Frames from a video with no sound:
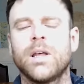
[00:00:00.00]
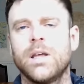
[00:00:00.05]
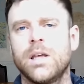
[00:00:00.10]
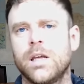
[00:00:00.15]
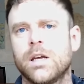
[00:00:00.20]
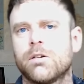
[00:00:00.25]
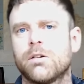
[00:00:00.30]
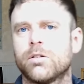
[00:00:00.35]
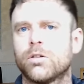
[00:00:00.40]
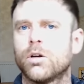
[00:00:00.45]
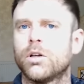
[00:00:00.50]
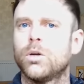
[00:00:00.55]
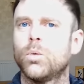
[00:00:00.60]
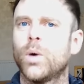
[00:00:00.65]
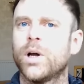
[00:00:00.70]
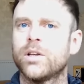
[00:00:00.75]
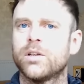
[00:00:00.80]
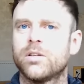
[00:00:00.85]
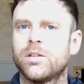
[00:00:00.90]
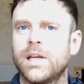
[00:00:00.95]
here it's only
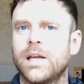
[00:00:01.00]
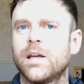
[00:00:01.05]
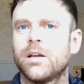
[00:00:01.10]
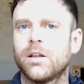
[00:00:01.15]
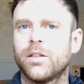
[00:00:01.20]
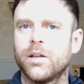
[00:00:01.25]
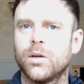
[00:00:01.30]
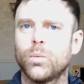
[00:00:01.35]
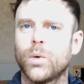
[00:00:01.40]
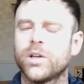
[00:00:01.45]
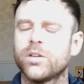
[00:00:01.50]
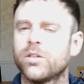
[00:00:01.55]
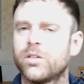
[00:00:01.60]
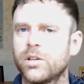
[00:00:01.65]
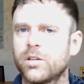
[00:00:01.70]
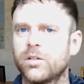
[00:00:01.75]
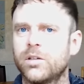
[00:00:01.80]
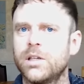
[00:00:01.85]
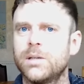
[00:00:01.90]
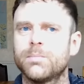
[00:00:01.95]
110 and then
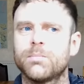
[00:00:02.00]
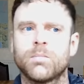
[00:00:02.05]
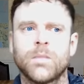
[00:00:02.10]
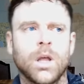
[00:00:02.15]
160.